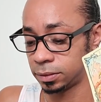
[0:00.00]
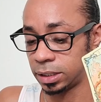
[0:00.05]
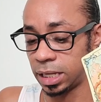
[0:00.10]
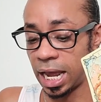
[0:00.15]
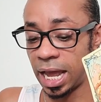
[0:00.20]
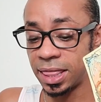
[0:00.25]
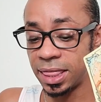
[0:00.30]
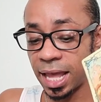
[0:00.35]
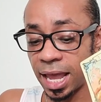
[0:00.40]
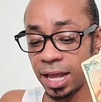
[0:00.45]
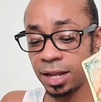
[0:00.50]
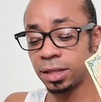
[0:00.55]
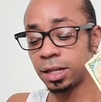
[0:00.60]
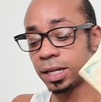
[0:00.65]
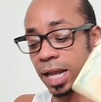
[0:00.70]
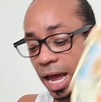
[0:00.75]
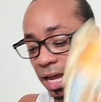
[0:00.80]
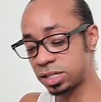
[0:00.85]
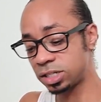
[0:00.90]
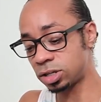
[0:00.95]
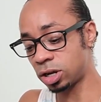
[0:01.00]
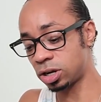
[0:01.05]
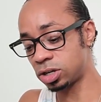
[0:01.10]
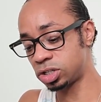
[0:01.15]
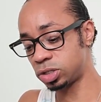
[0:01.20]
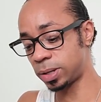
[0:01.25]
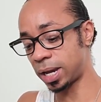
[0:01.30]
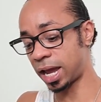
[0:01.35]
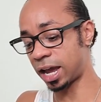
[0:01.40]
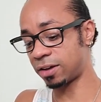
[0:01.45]
And then the last card
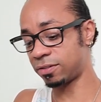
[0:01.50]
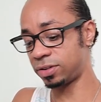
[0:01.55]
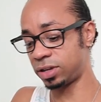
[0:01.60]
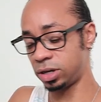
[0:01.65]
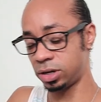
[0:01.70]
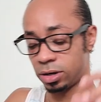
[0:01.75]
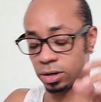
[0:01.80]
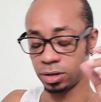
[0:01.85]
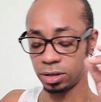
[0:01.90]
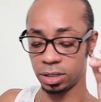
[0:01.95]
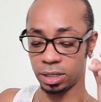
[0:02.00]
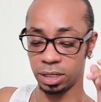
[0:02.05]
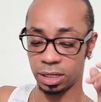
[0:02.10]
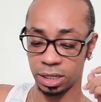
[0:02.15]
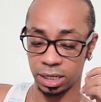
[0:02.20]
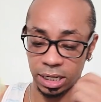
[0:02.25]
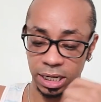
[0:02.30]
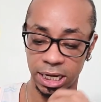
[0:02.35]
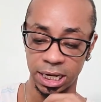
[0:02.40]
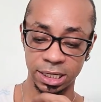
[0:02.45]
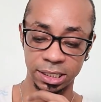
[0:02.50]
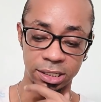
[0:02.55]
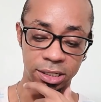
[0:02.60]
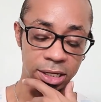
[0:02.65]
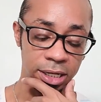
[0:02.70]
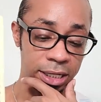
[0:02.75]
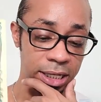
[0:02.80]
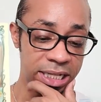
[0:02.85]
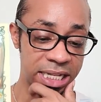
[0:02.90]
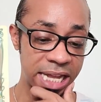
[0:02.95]
you have here is
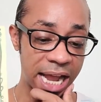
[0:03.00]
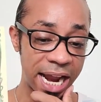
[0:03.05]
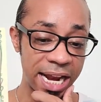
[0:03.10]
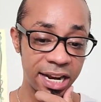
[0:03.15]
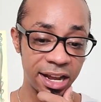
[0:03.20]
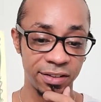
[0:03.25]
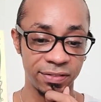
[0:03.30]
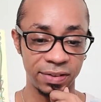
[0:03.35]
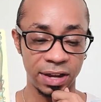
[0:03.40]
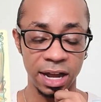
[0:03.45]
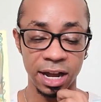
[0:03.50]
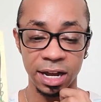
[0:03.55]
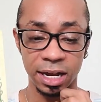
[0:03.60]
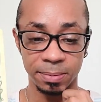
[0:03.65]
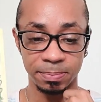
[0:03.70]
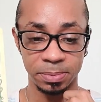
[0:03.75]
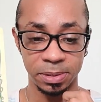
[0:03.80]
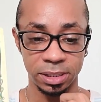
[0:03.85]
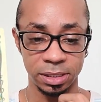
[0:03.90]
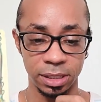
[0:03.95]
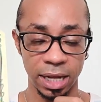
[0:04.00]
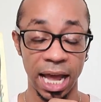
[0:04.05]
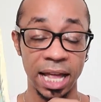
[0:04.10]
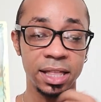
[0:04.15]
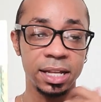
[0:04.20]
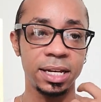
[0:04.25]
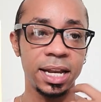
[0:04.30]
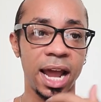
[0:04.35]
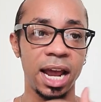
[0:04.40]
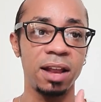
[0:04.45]
the Knight of Cups. And
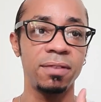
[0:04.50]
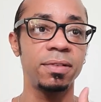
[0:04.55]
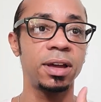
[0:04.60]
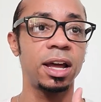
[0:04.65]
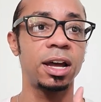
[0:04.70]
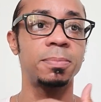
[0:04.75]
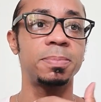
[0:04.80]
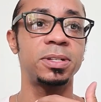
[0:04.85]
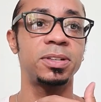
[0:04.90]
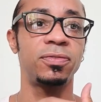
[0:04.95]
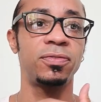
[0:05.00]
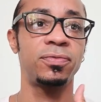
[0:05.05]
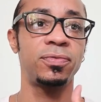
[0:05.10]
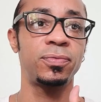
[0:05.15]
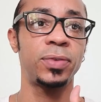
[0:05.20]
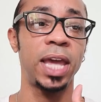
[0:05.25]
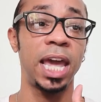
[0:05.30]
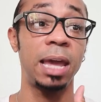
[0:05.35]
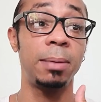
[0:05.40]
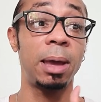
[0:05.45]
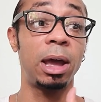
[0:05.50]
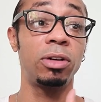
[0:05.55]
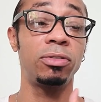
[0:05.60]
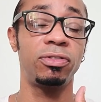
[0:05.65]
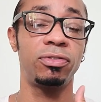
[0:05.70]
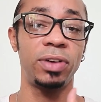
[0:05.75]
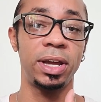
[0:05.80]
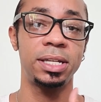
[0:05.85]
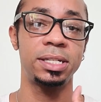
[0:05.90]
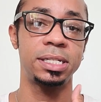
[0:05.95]
the Knight of Cups came out
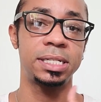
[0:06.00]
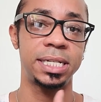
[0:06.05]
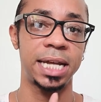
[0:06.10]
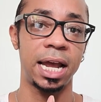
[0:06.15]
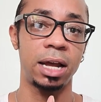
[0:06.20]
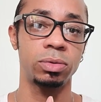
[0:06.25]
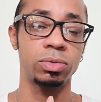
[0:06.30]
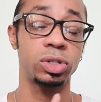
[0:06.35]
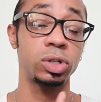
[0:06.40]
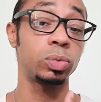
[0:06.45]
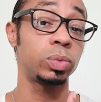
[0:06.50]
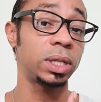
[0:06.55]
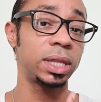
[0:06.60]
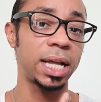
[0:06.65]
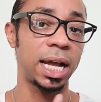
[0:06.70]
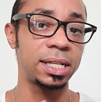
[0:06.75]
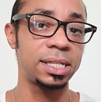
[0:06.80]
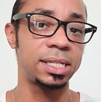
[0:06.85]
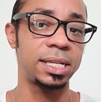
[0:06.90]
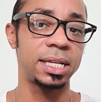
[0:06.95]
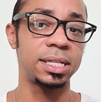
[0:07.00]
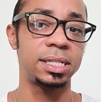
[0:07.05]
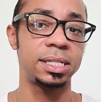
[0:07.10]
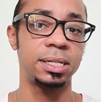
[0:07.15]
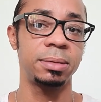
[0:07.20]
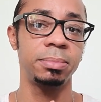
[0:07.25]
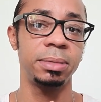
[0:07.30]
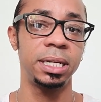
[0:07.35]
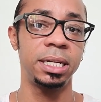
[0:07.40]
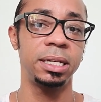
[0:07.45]
face down. So what that says
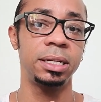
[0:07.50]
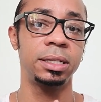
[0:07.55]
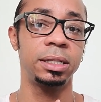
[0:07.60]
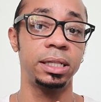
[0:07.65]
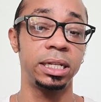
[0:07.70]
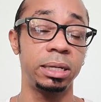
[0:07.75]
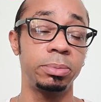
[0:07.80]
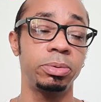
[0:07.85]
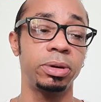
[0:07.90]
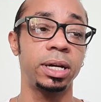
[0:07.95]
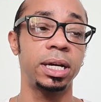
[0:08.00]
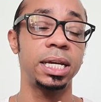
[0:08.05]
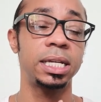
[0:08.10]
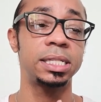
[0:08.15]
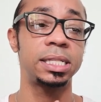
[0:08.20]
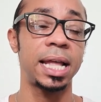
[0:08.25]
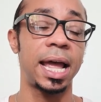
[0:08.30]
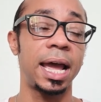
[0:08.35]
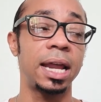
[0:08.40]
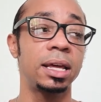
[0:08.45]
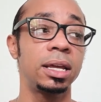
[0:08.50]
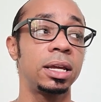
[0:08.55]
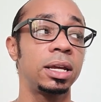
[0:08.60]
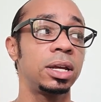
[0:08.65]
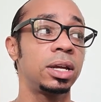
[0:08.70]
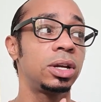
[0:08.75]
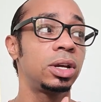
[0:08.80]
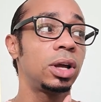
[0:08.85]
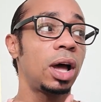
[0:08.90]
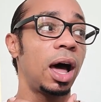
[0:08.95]
to me, Libra, is that
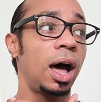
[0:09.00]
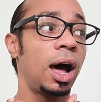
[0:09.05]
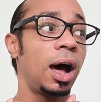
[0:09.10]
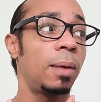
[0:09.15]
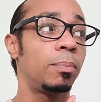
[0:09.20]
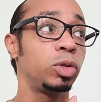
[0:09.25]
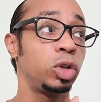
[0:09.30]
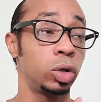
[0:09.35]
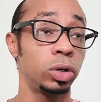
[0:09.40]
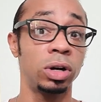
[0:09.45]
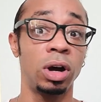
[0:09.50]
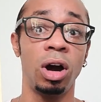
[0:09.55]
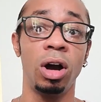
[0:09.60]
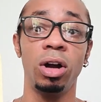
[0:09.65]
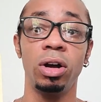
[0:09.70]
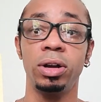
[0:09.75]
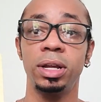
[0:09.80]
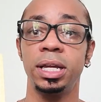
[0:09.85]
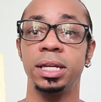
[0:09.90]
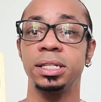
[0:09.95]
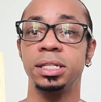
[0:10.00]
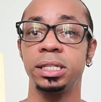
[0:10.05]
um, your heart is